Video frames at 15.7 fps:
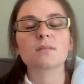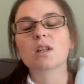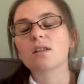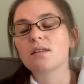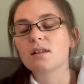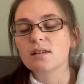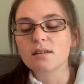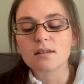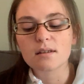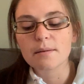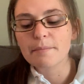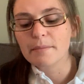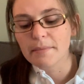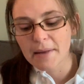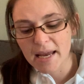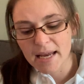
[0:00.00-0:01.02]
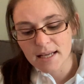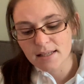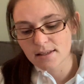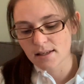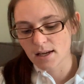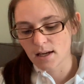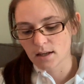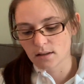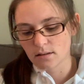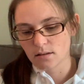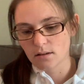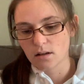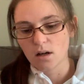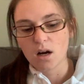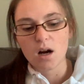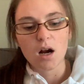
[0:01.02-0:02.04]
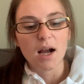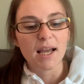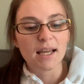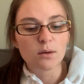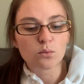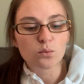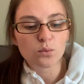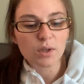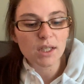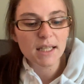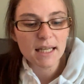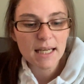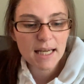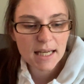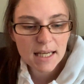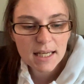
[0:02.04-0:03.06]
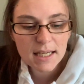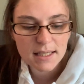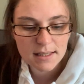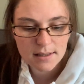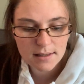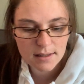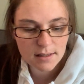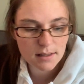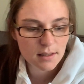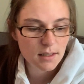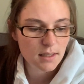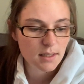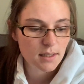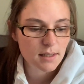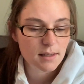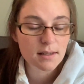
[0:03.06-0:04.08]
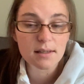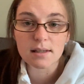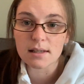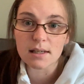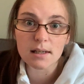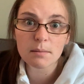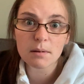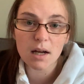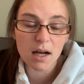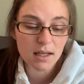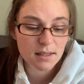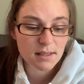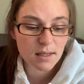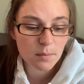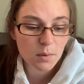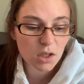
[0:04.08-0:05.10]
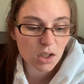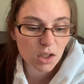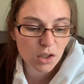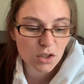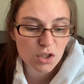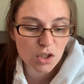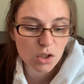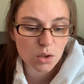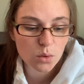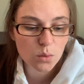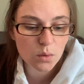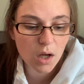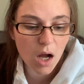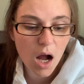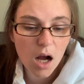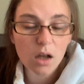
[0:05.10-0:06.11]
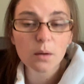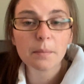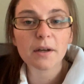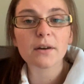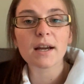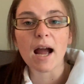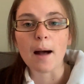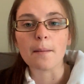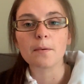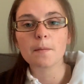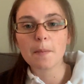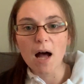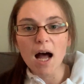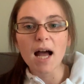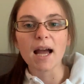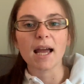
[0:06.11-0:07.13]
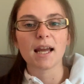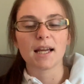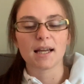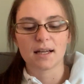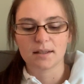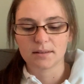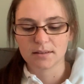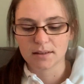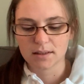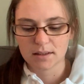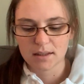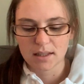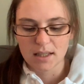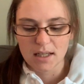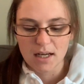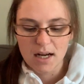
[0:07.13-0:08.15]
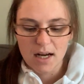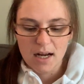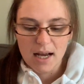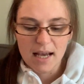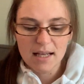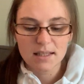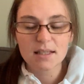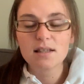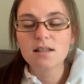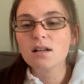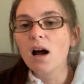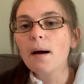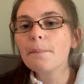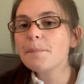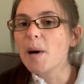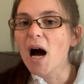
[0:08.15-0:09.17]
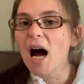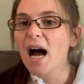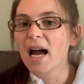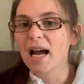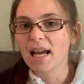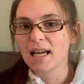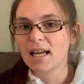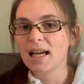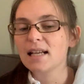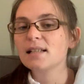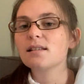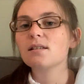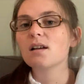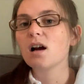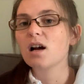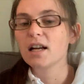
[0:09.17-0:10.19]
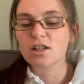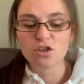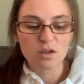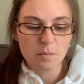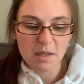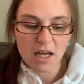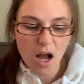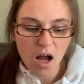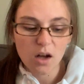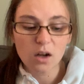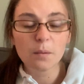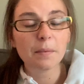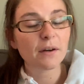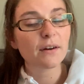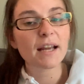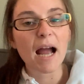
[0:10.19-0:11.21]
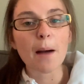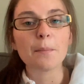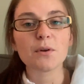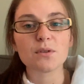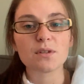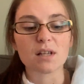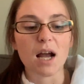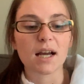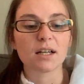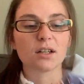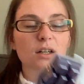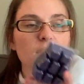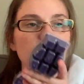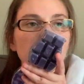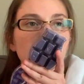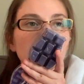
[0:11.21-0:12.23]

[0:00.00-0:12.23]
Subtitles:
This is amazing. It really is similar to Huckleberry Apple Pie. It's not pie. It should be Huckleberry Apple Cider